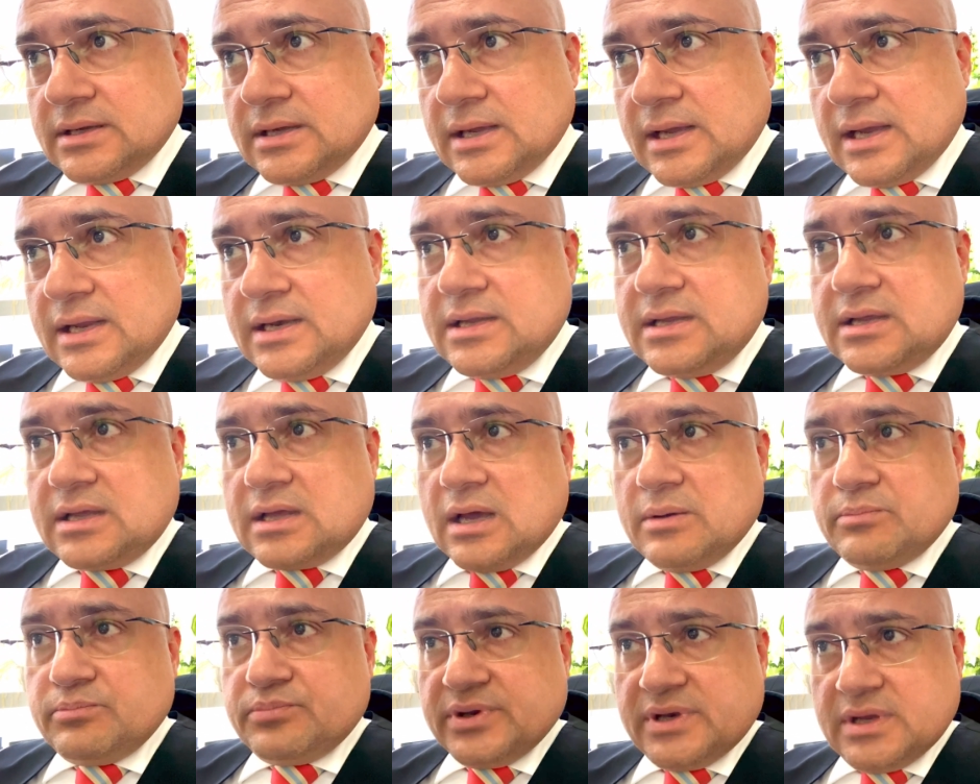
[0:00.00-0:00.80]
Any
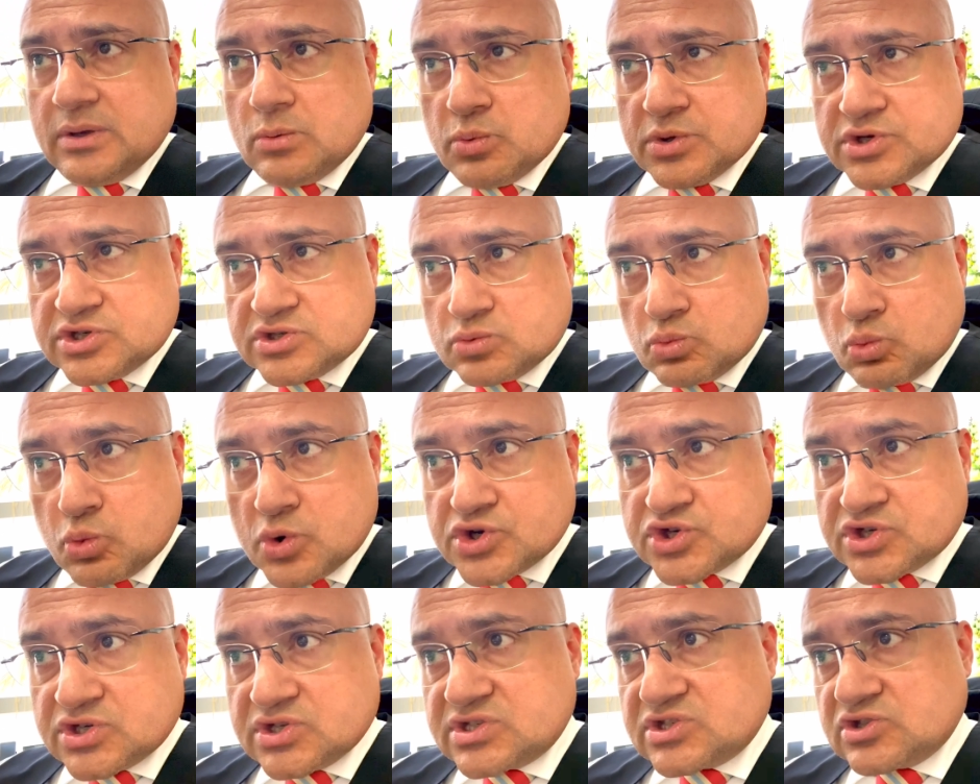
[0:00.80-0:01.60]
company which
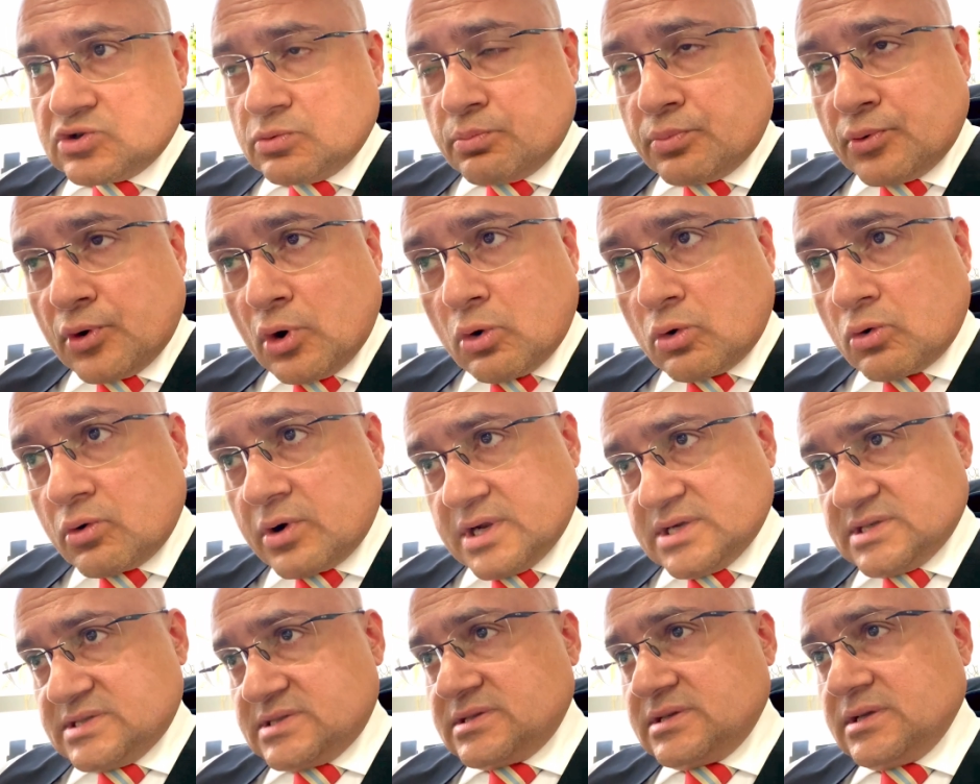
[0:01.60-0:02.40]
wishes to
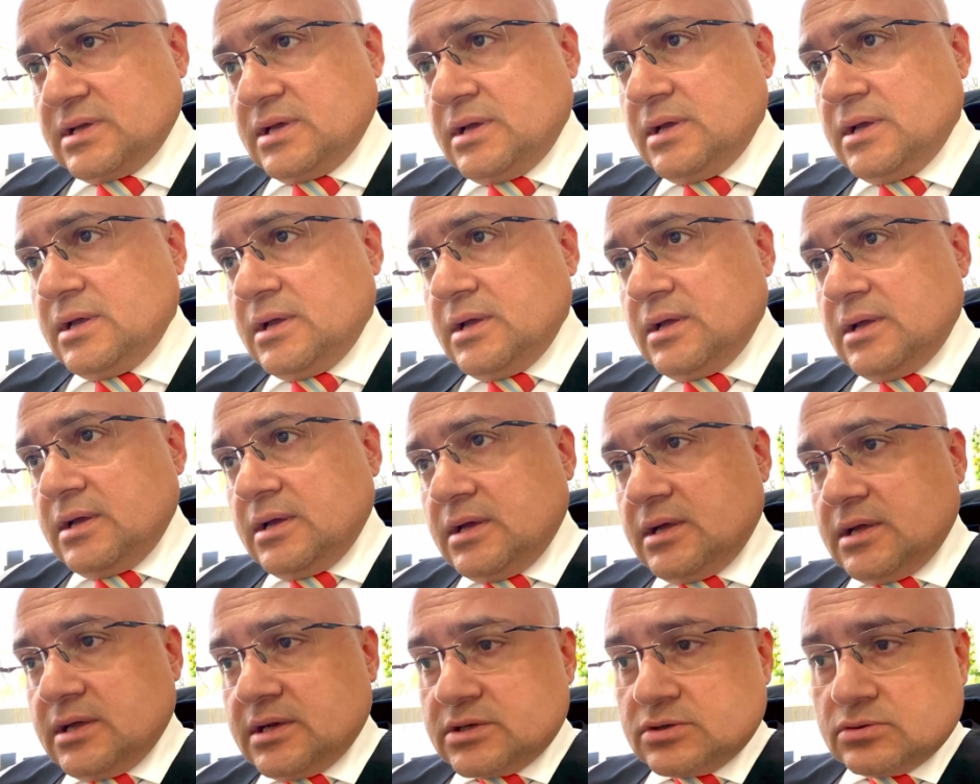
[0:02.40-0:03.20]
progress
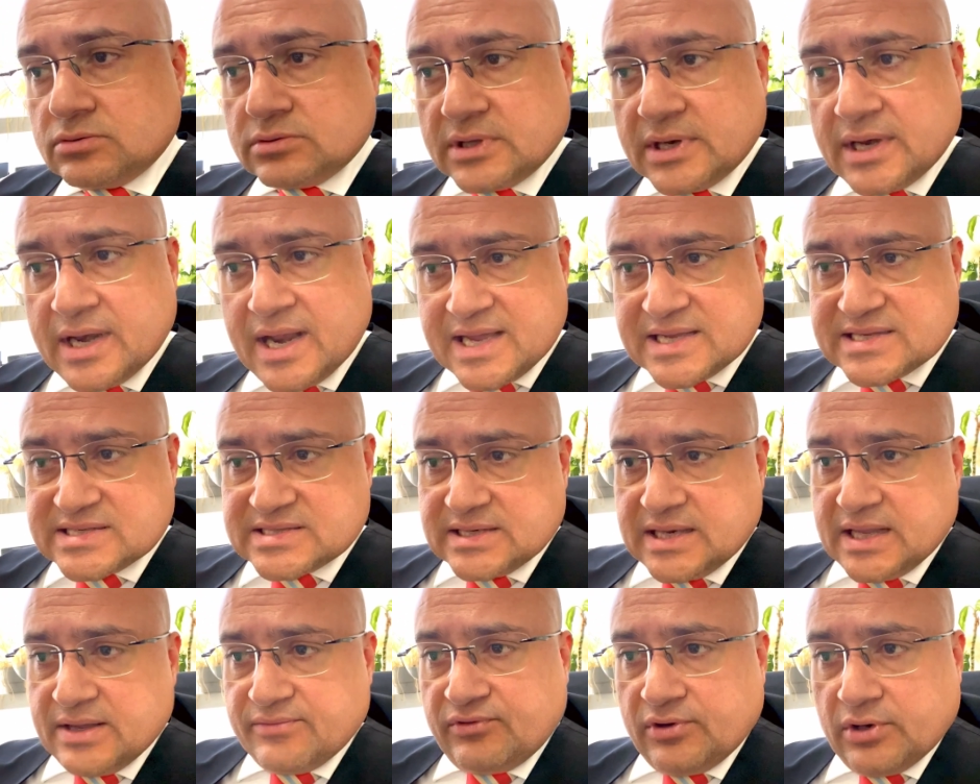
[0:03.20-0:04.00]
to the next
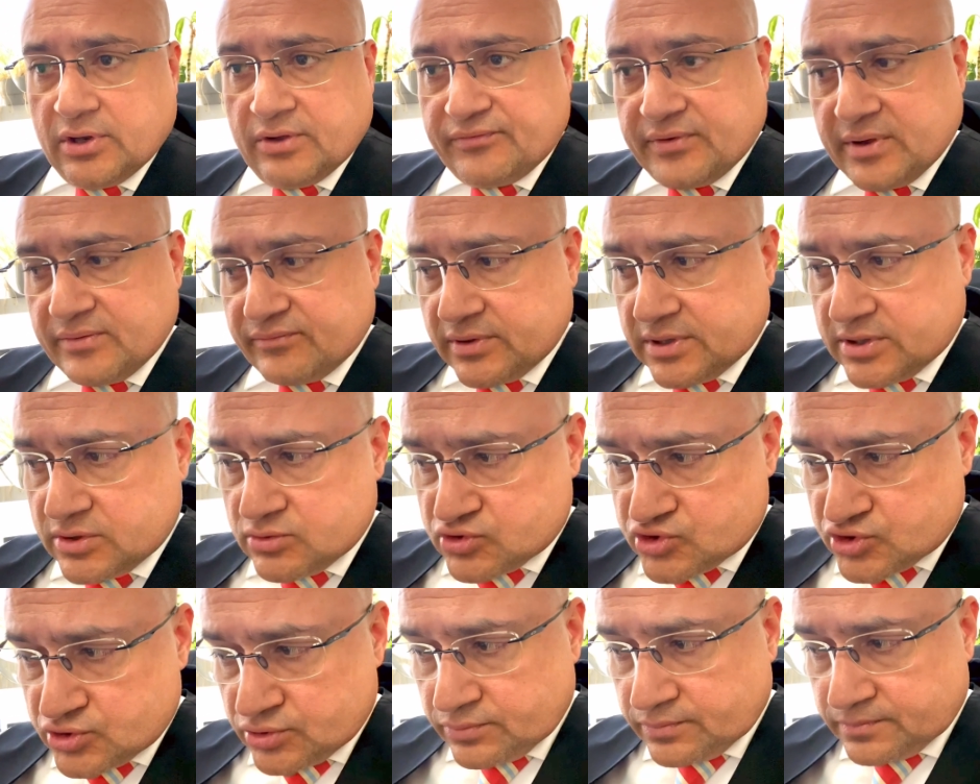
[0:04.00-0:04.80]
level of
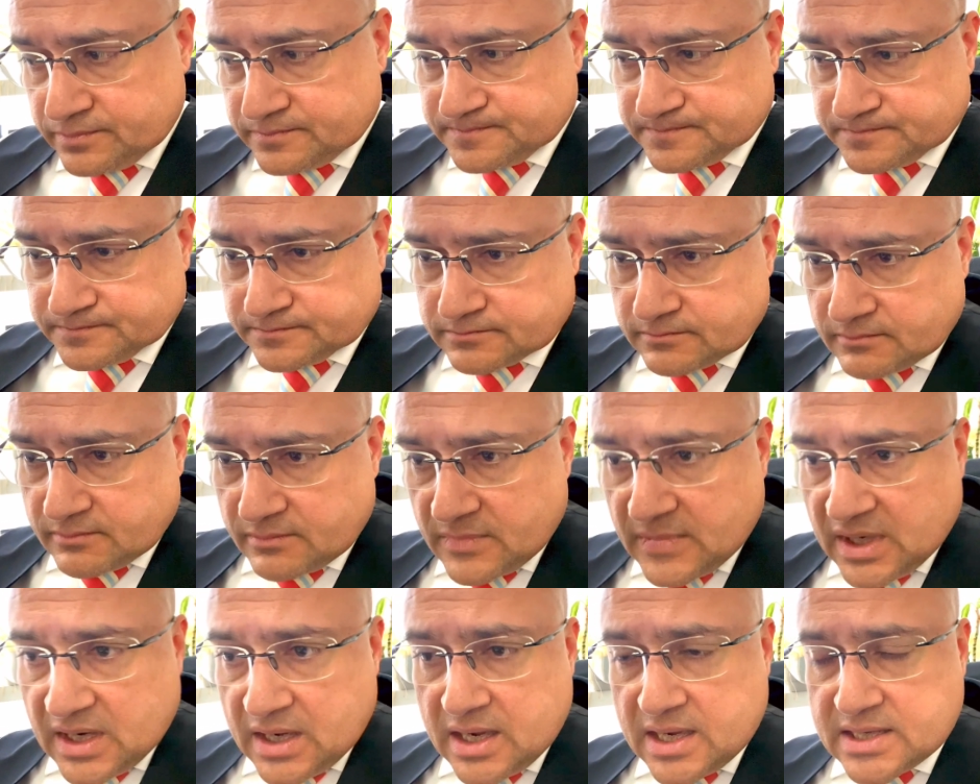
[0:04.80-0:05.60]
evolution
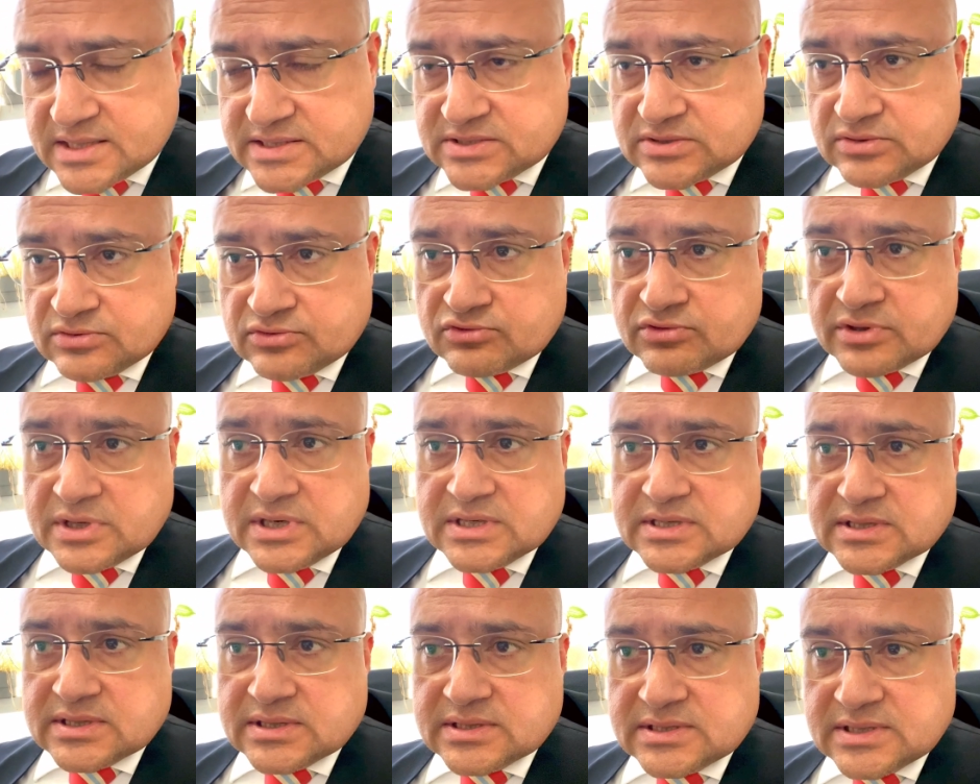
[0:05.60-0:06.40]
has to
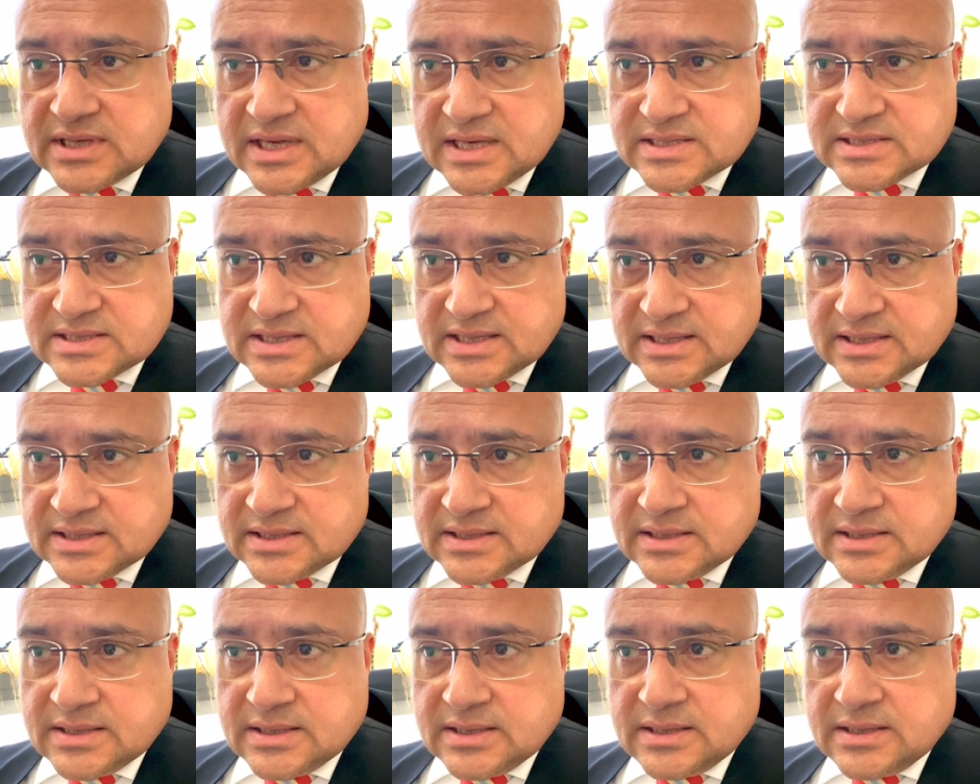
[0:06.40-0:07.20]
treat data
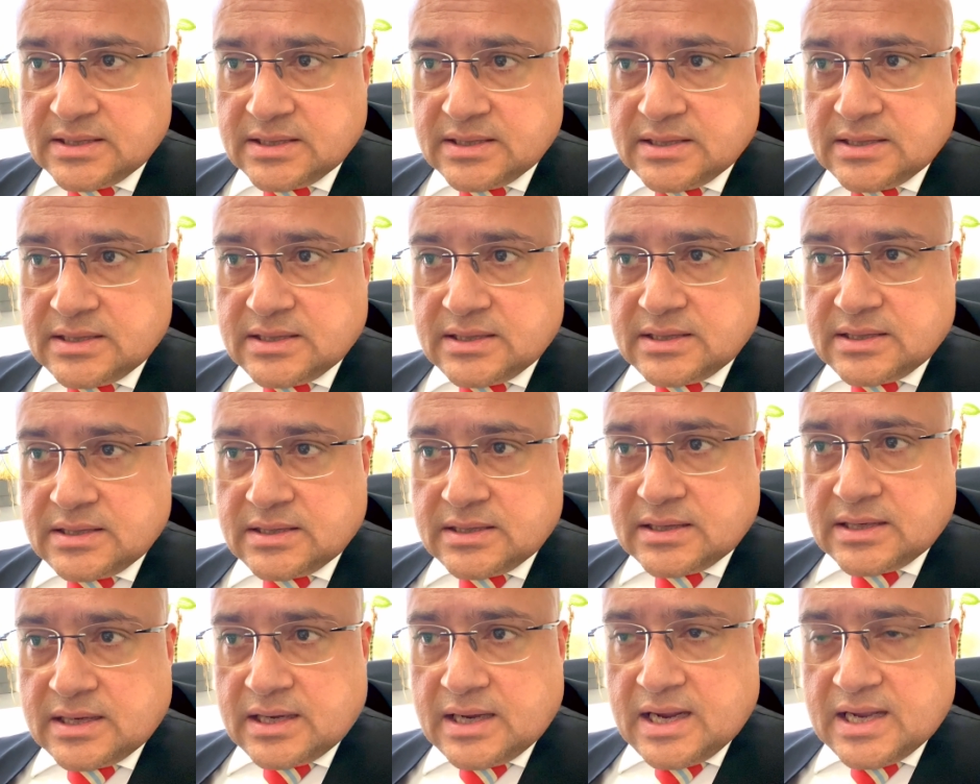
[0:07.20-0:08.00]

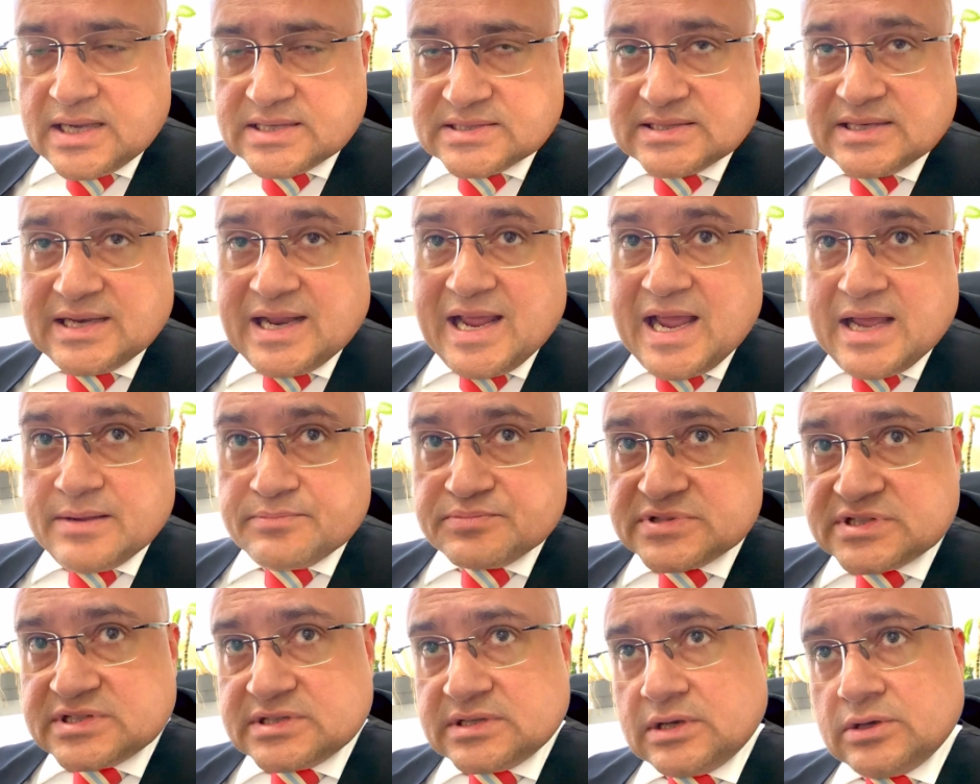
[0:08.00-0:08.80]
as an
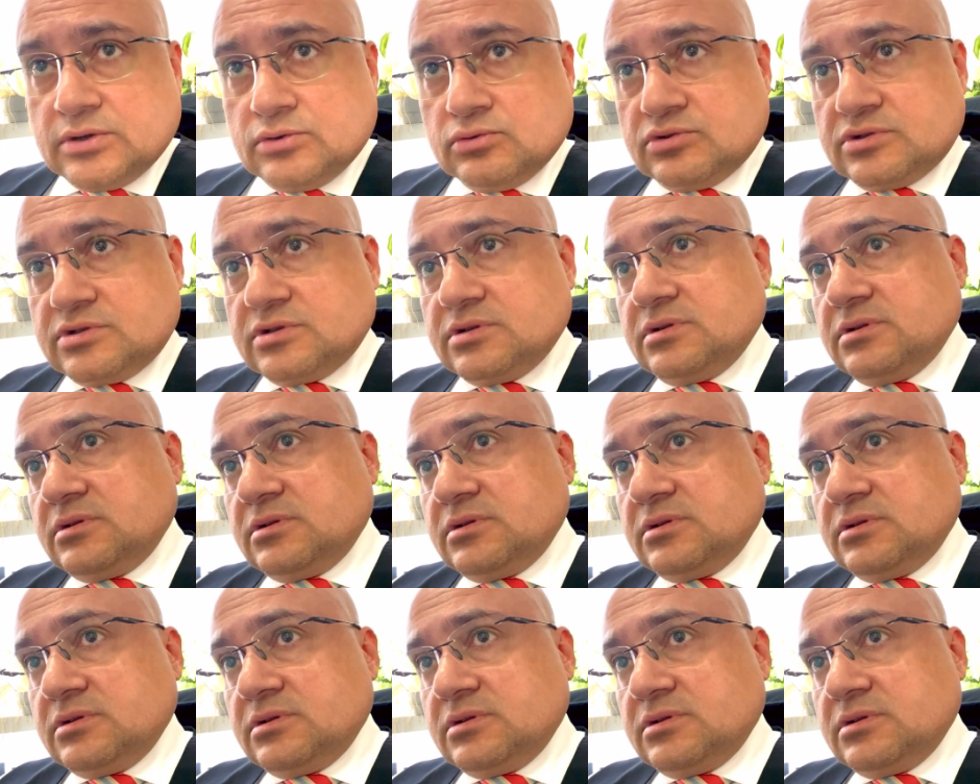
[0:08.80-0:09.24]
absolutely